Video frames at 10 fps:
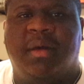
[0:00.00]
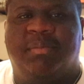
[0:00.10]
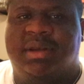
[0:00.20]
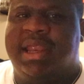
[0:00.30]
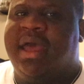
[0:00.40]

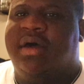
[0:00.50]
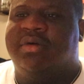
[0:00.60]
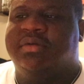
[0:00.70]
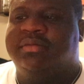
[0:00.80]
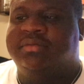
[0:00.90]
But
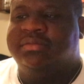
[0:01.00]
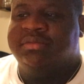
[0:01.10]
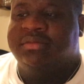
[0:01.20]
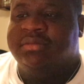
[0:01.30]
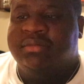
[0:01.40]
now
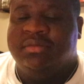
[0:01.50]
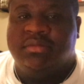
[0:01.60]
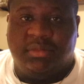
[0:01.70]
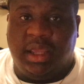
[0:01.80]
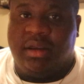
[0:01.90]

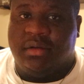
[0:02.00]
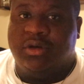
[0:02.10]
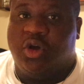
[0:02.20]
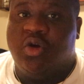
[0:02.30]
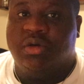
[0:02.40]
they're
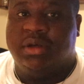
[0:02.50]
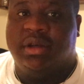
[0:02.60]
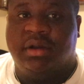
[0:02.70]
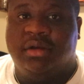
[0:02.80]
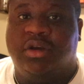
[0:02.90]
holding
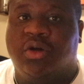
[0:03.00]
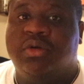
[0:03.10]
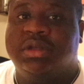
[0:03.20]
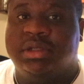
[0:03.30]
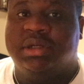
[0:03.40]
their
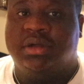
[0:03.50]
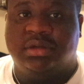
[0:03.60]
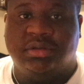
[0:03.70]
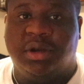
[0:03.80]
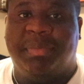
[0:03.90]

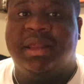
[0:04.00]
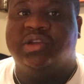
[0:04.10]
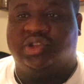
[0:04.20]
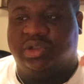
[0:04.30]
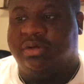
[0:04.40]

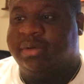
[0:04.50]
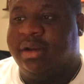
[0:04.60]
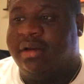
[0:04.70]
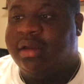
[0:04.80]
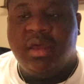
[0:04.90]
pedestal up
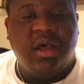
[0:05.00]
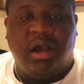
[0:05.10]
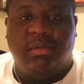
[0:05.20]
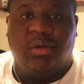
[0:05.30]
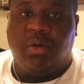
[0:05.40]
there
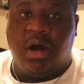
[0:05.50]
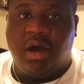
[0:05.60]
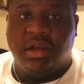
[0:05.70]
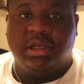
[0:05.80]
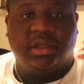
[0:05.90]
of their
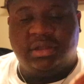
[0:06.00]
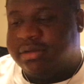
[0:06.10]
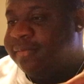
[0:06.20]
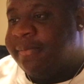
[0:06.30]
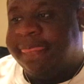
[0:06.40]
Honda
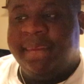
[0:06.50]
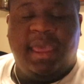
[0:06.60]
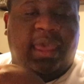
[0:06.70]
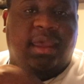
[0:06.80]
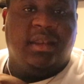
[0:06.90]

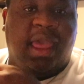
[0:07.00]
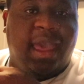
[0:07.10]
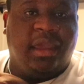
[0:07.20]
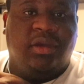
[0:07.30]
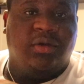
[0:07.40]
and
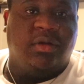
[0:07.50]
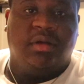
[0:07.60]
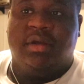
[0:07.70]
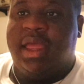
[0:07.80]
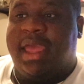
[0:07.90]

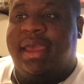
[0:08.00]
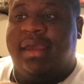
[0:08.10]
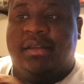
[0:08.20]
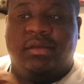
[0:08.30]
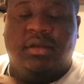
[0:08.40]
Acura
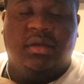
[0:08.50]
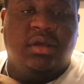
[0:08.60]
and